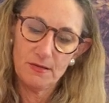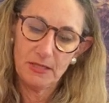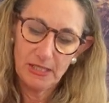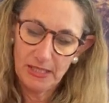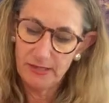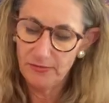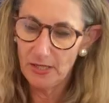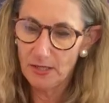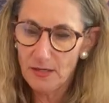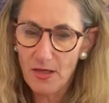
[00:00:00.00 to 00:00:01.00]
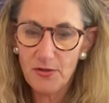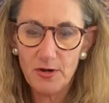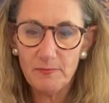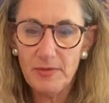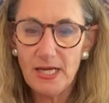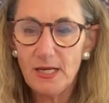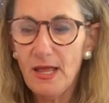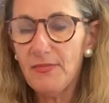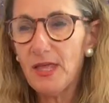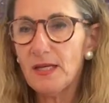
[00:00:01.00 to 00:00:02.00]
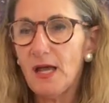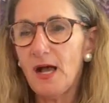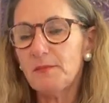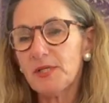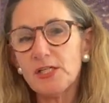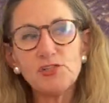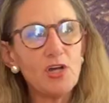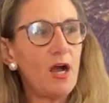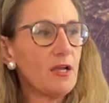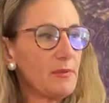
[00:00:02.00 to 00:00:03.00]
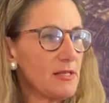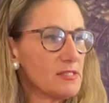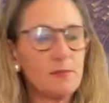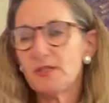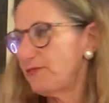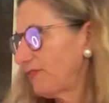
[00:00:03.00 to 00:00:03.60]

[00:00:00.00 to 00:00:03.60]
Gonna give it another minute and then I'm gonna talk about some of the